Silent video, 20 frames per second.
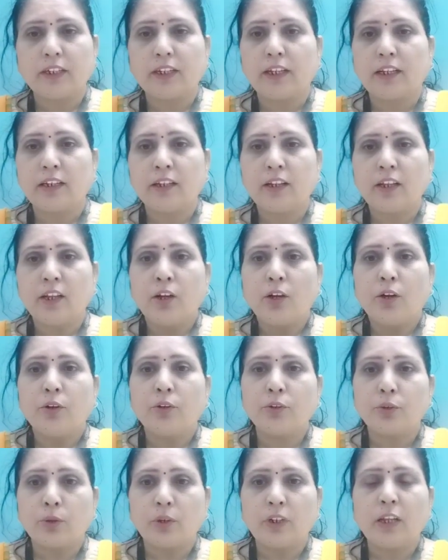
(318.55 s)
tell
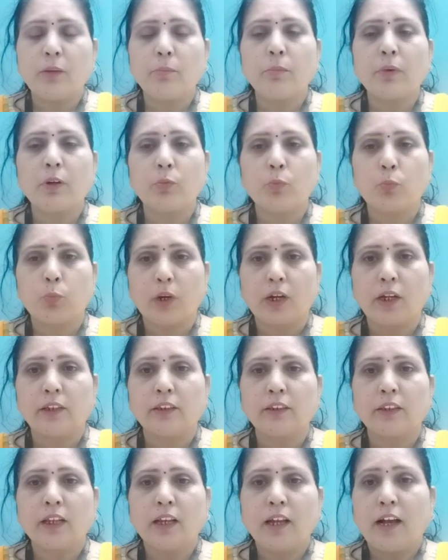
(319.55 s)
roll number
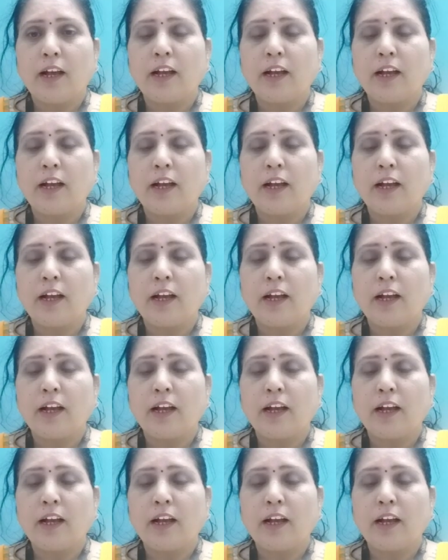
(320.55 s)
1,